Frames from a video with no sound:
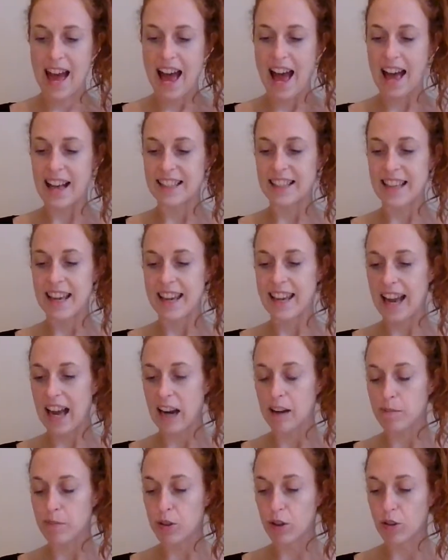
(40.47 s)
As he
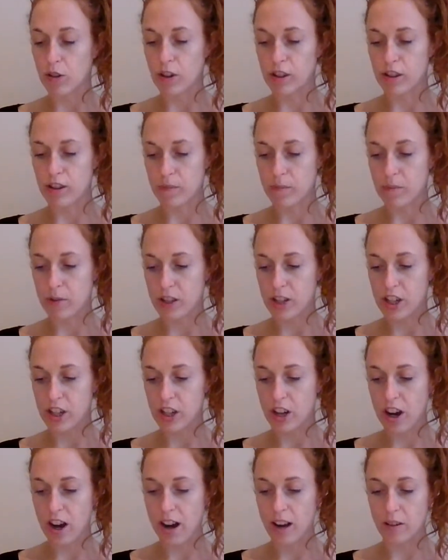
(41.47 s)
galloped across the British
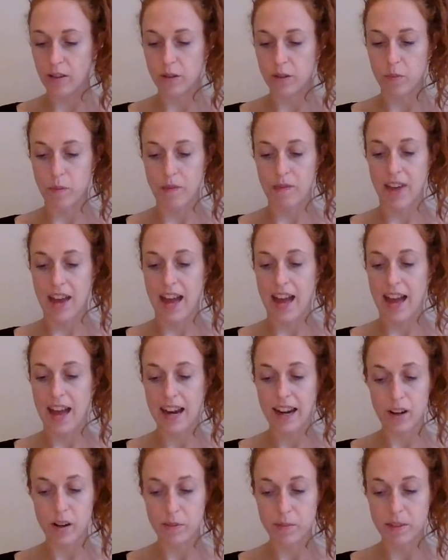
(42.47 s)
Isles with the
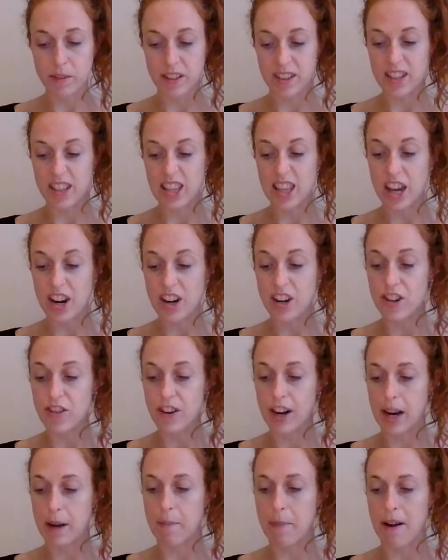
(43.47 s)
helicopters
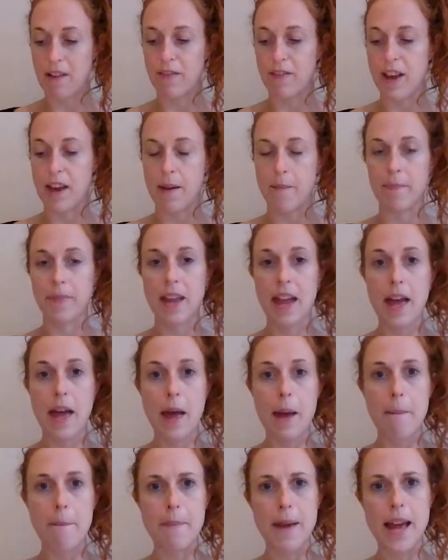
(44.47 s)
thundering above him,
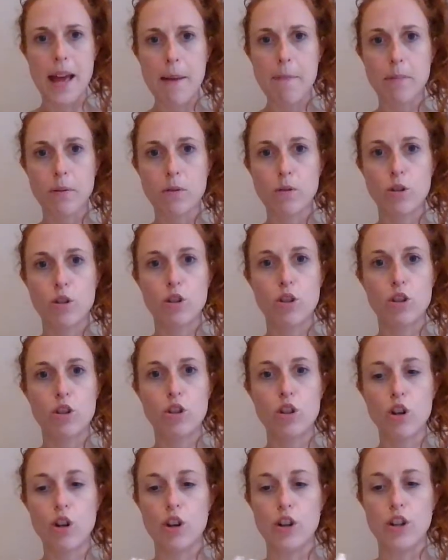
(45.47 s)
people
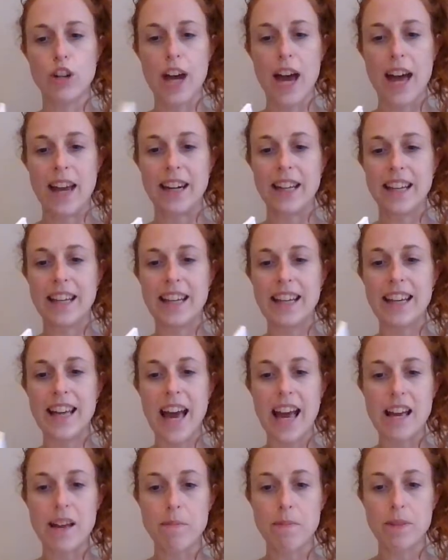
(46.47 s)
stood and
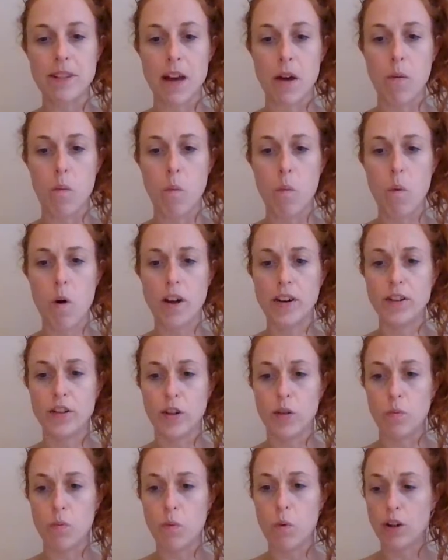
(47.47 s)
gaped and wondered
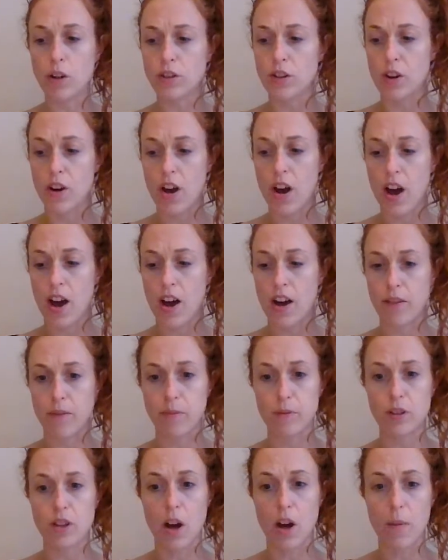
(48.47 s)
what on earth
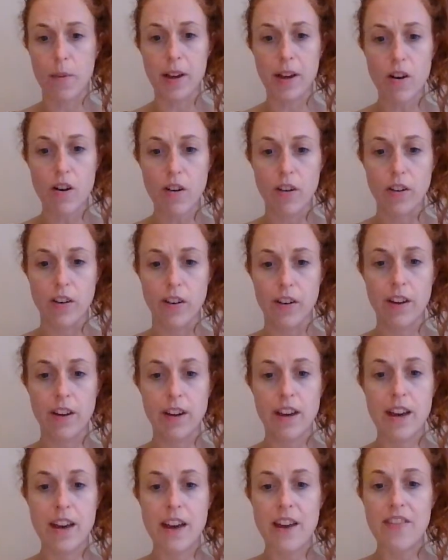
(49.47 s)
was going on.
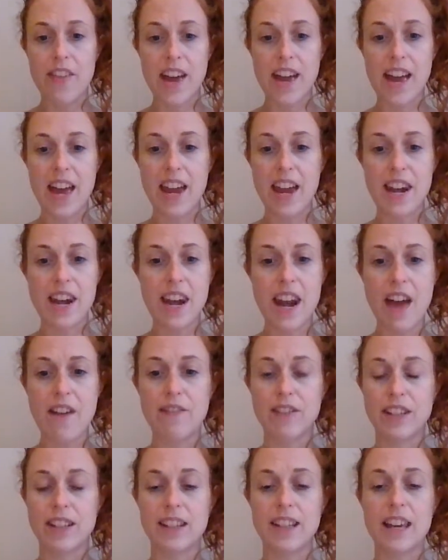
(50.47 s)
They had never
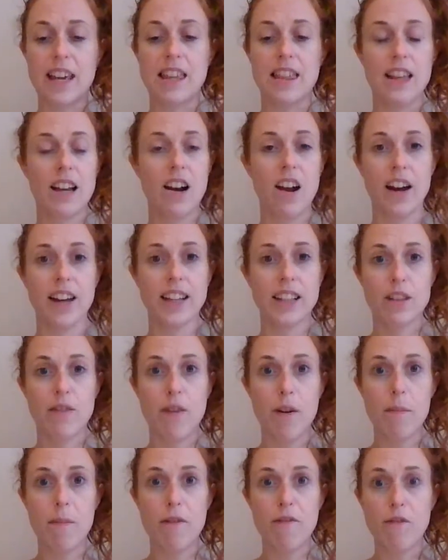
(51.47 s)
seen the likes of
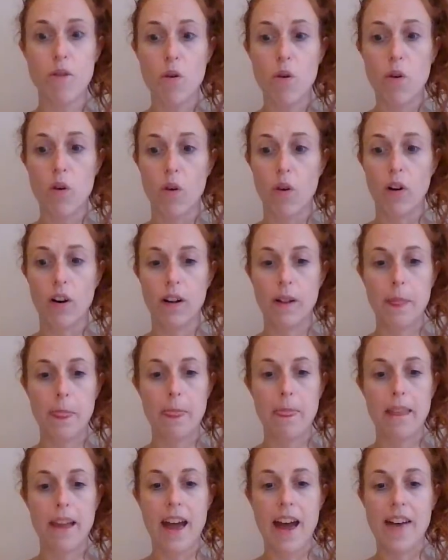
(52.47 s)
it before,
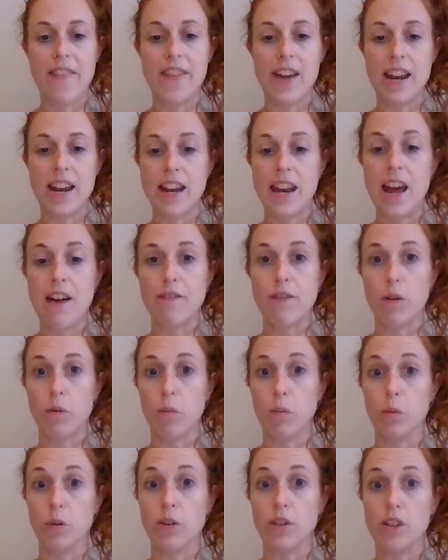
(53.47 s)
and they never
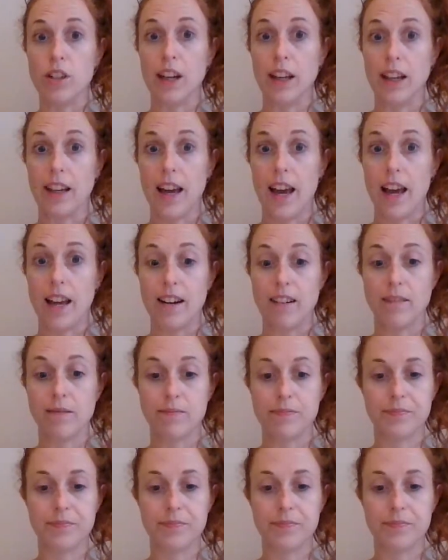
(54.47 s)
would again.